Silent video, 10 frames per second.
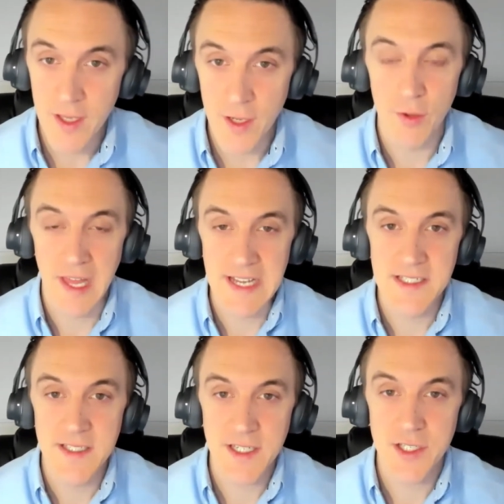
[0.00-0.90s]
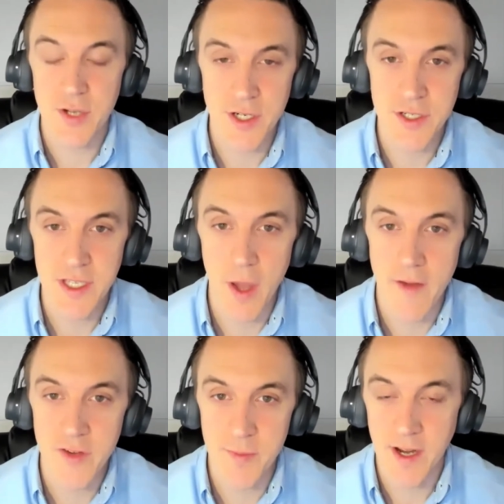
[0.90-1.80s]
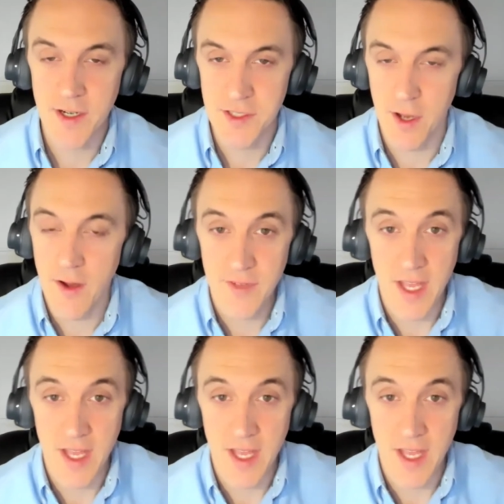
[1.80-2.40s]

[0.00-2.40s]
you know, licensing structure that you have with Microsoft.